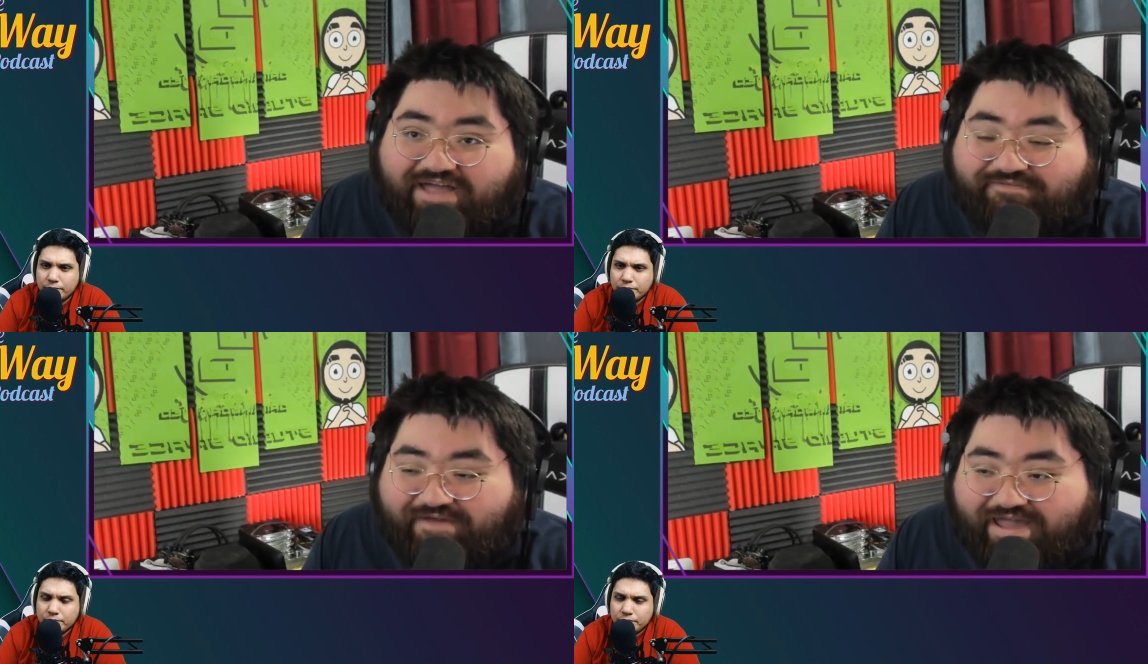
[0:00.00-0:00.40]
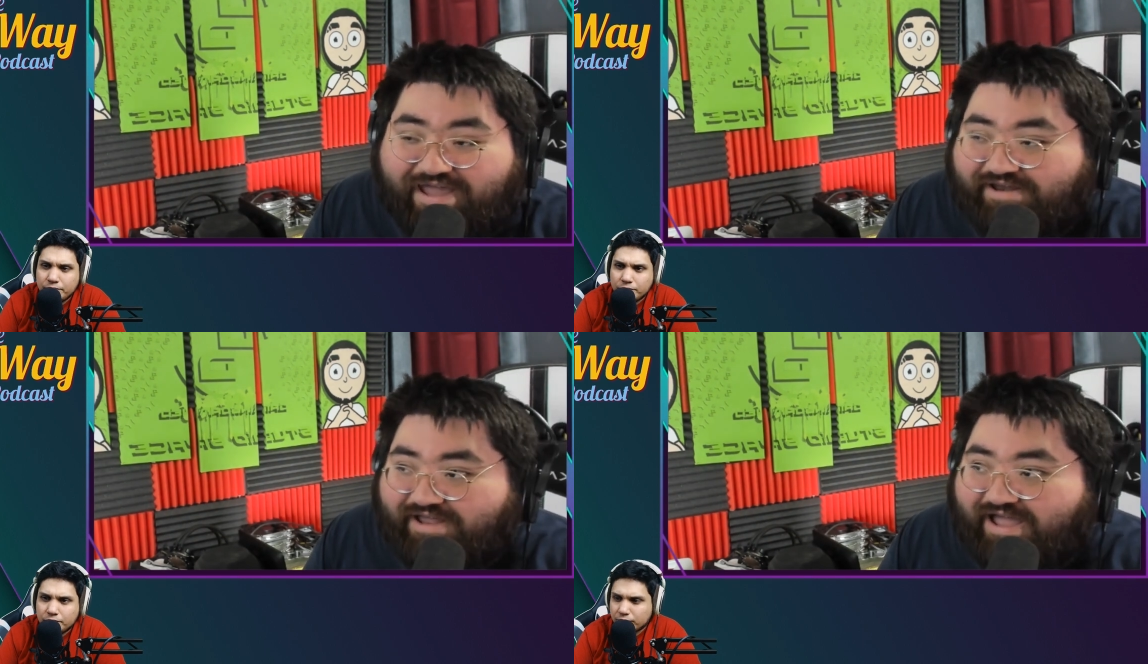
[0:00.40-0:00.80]
Speaker 1: I've
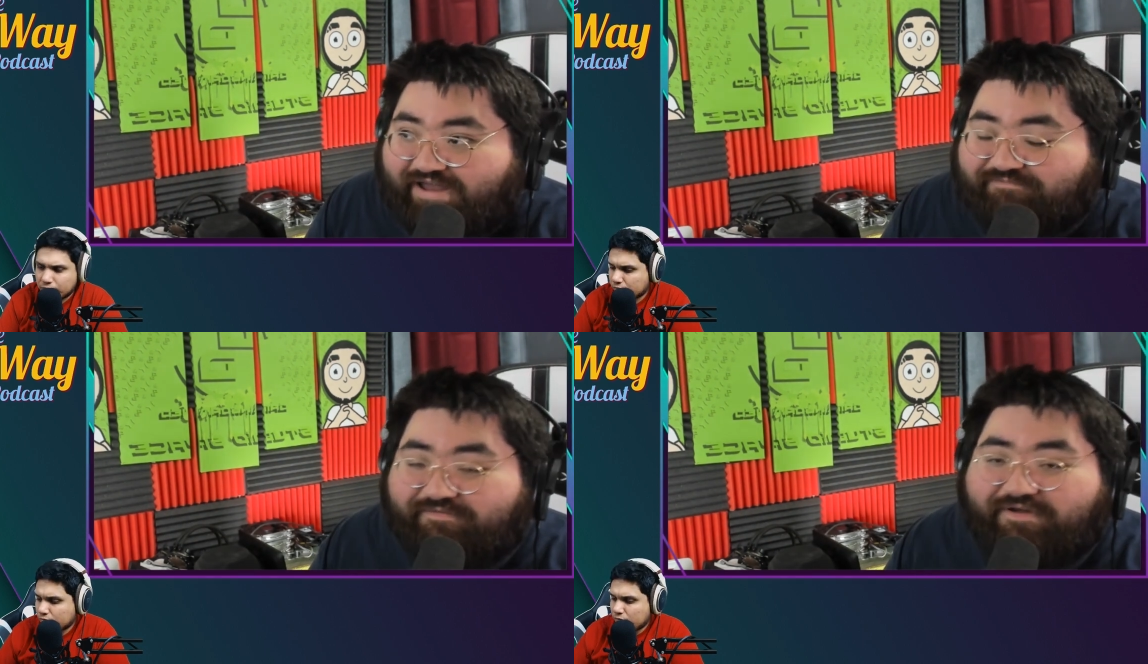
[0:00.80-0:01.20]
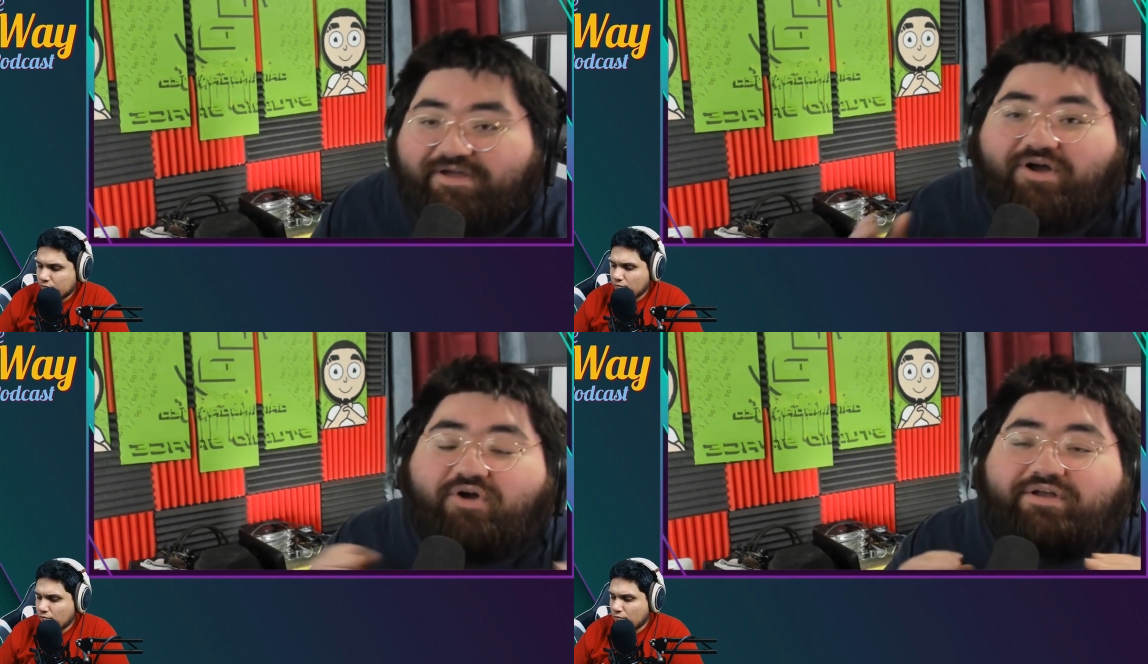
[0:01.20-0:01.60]
had I've
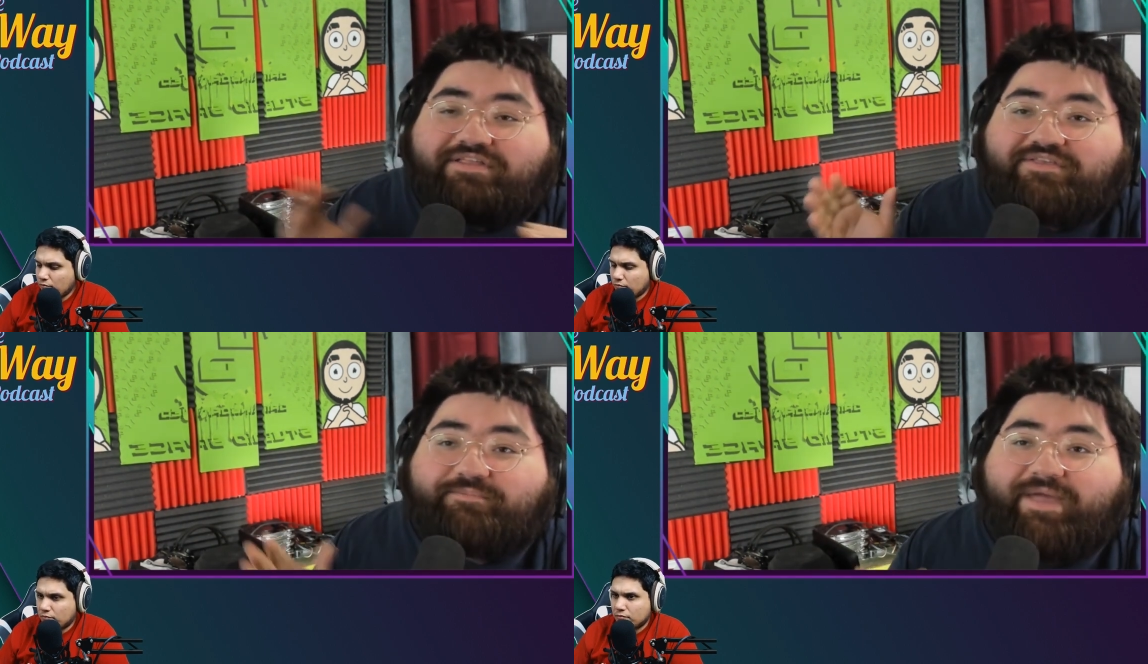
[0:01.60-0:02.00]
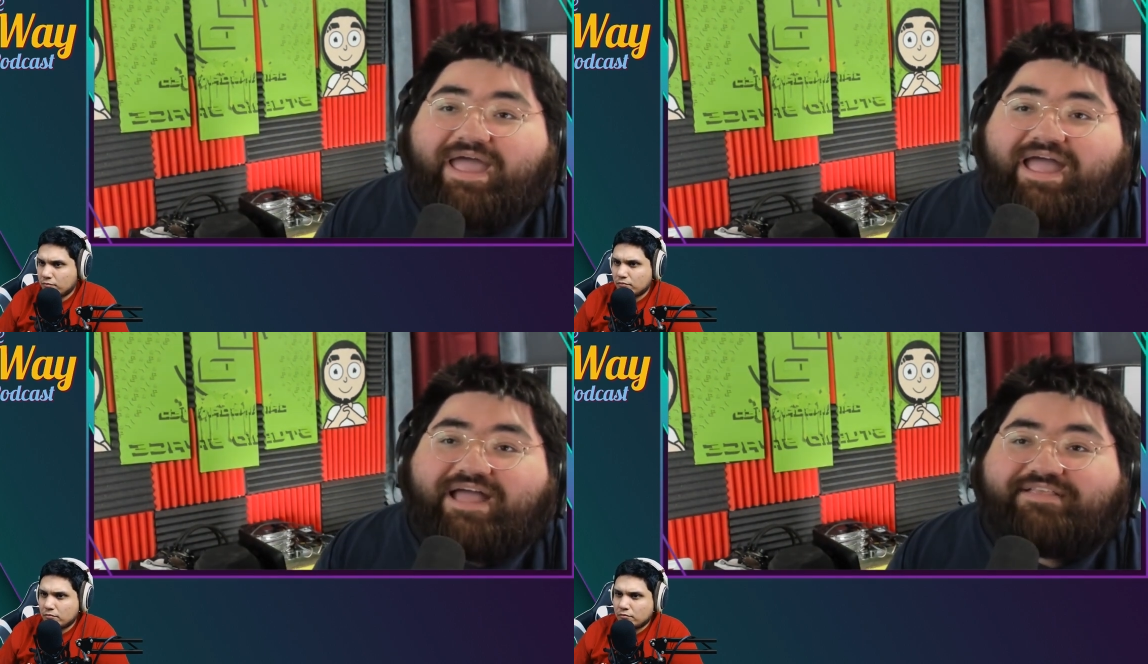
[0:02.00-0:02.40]
already
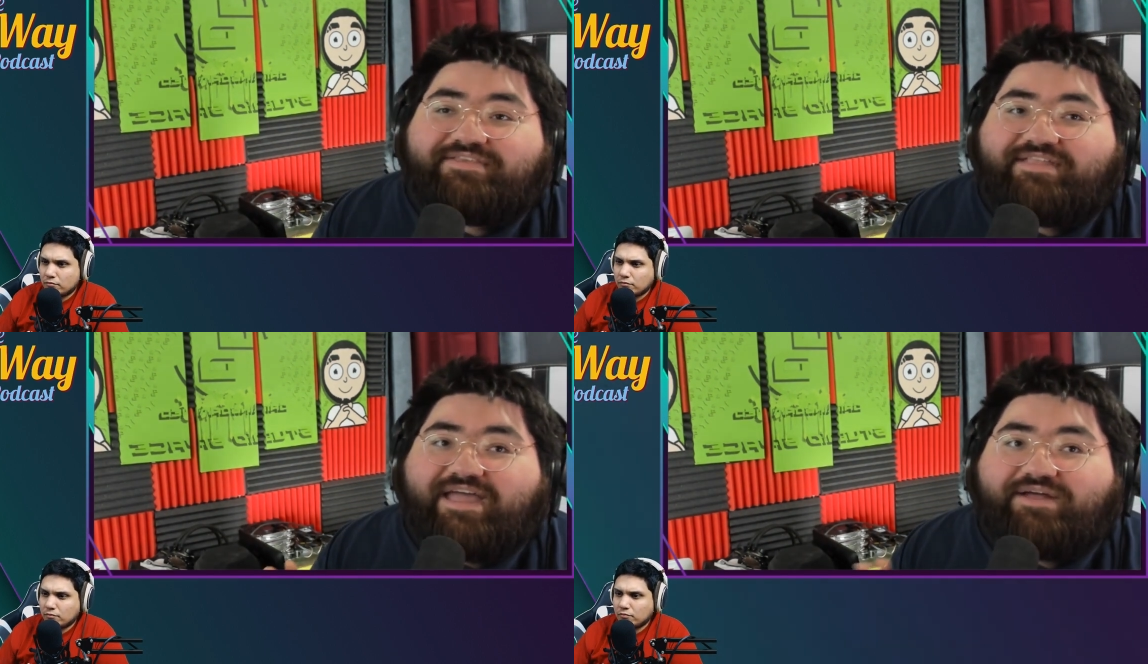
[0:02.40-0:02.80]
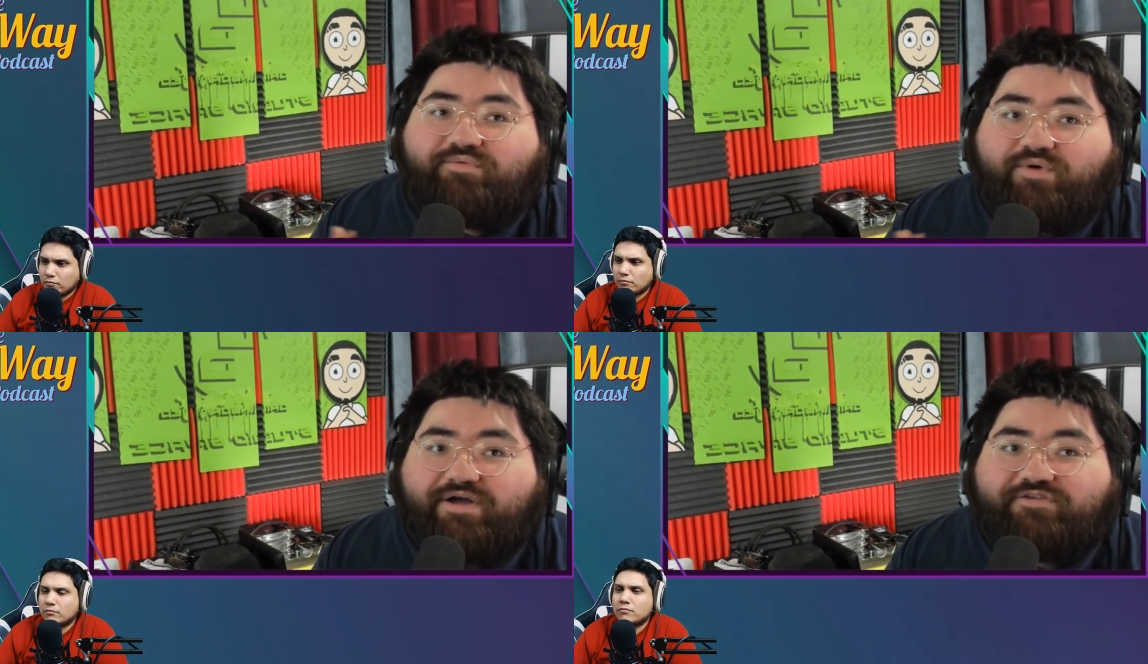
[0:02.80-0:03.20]
surpassed that
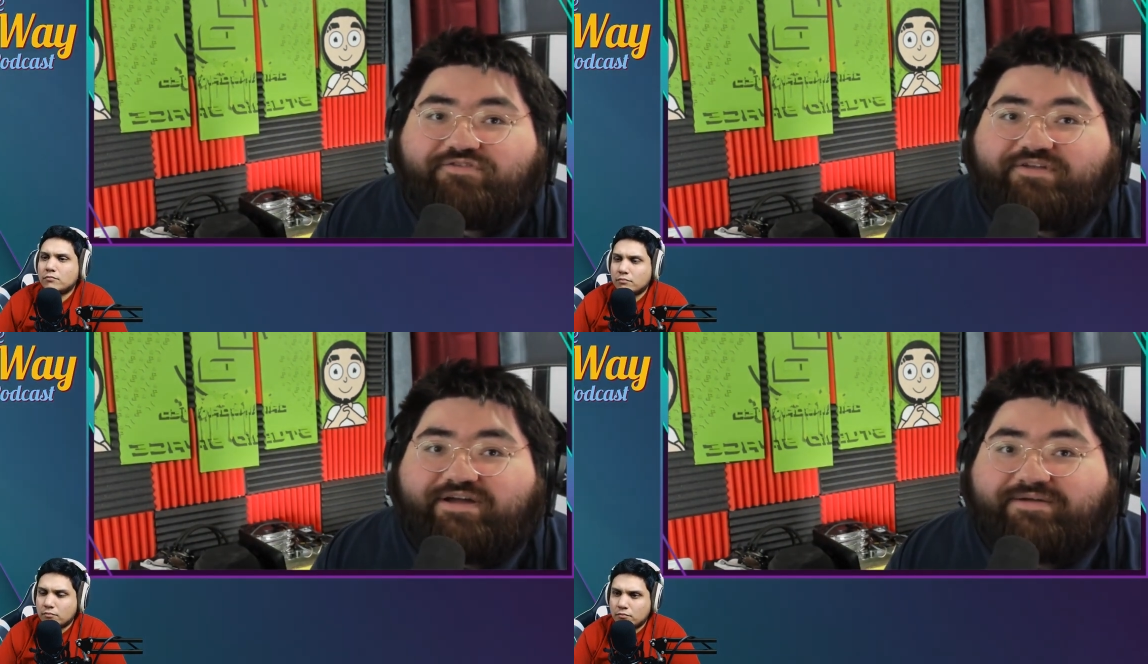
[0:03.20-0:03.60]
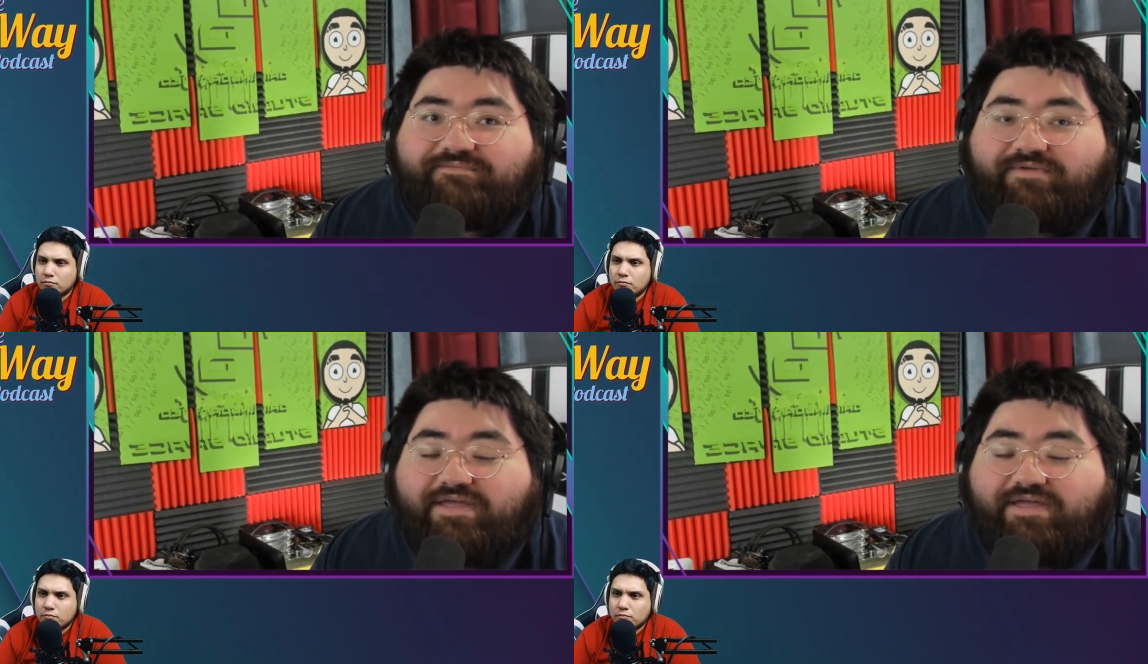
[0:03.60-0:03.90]
watch time